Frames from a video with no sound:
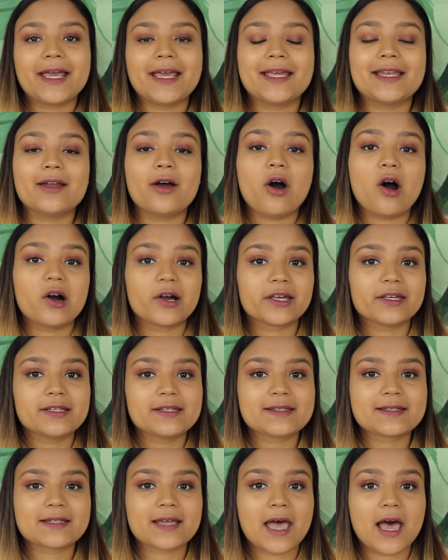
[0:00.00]
in
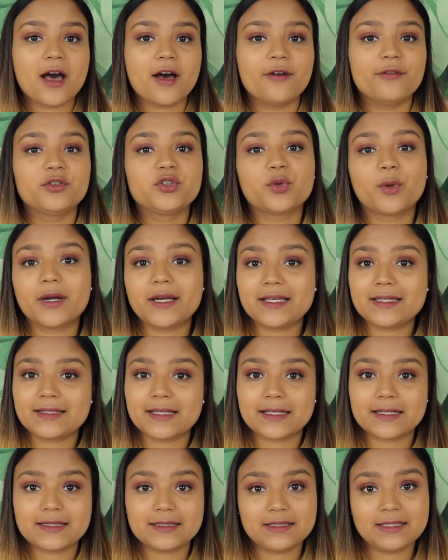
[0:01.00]
August of
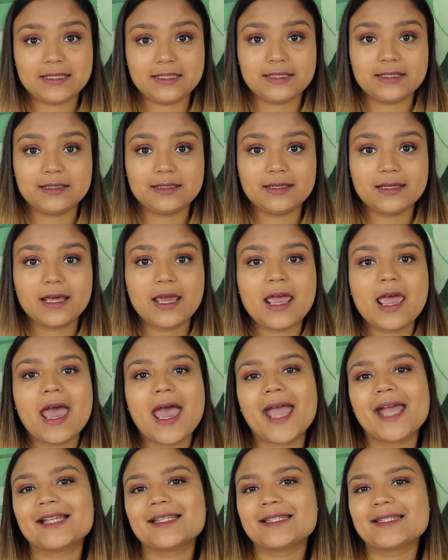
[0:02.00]
2016,
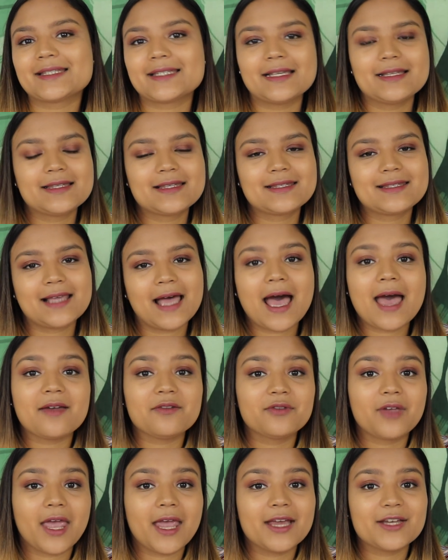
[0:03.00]
and since
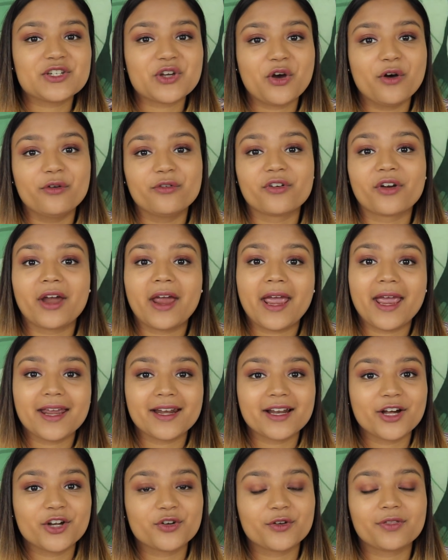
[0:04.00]
I've gained over
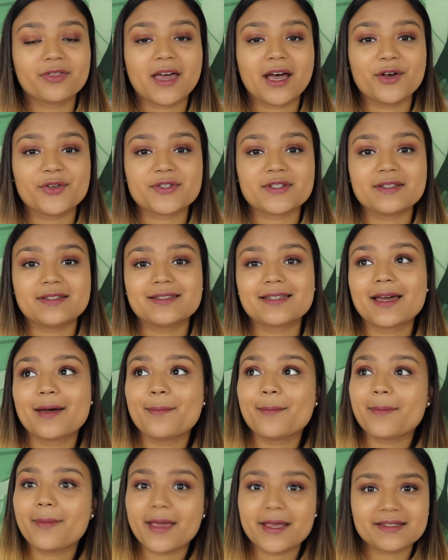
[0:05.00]
800,000
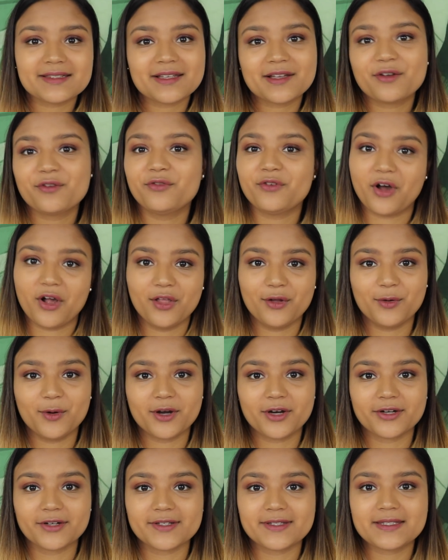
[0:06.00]
amazing
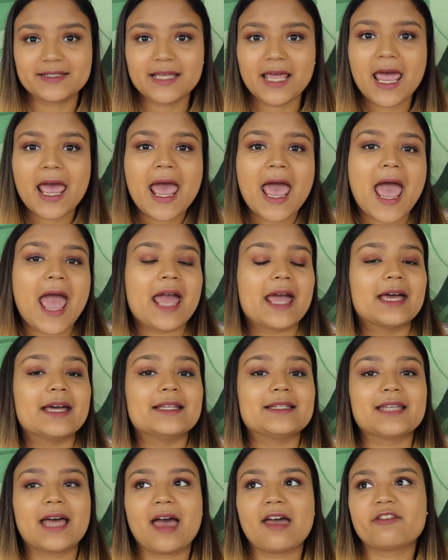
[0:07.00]
followers,
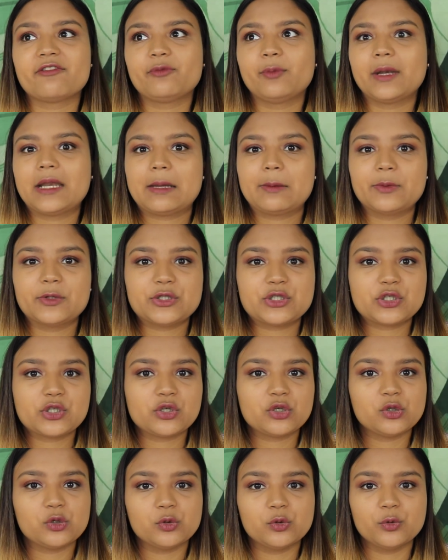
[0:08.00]
and I've been able
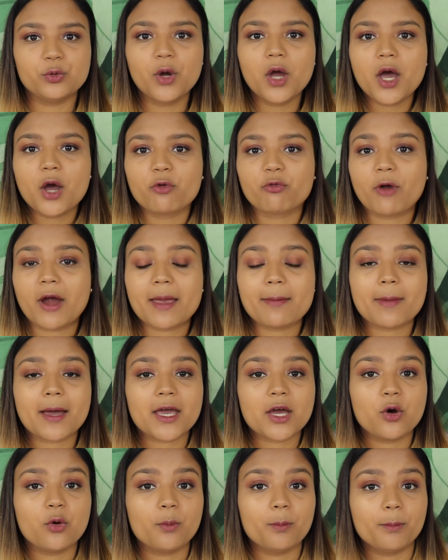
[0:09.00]
to write
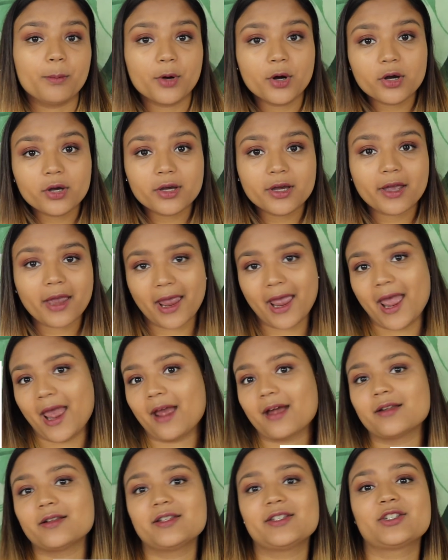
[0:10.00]
my own book
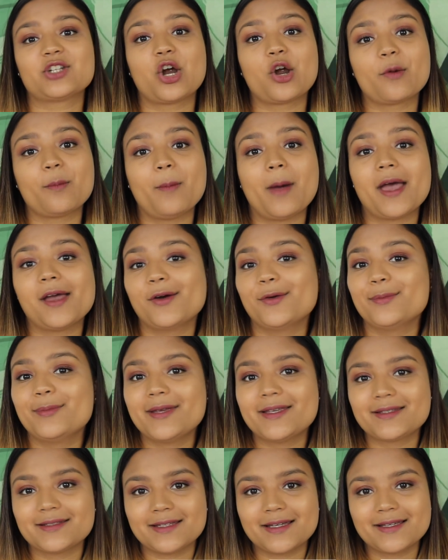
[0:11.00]
and start my own
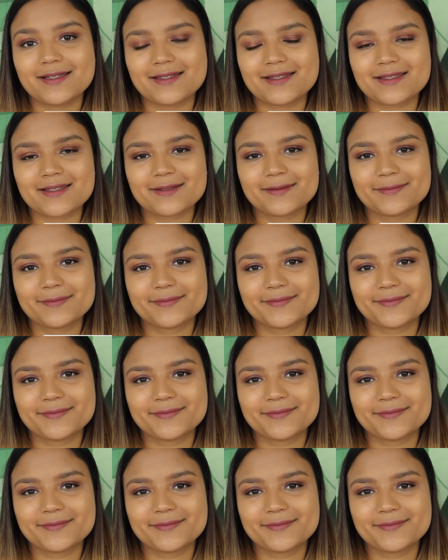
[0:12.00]
business.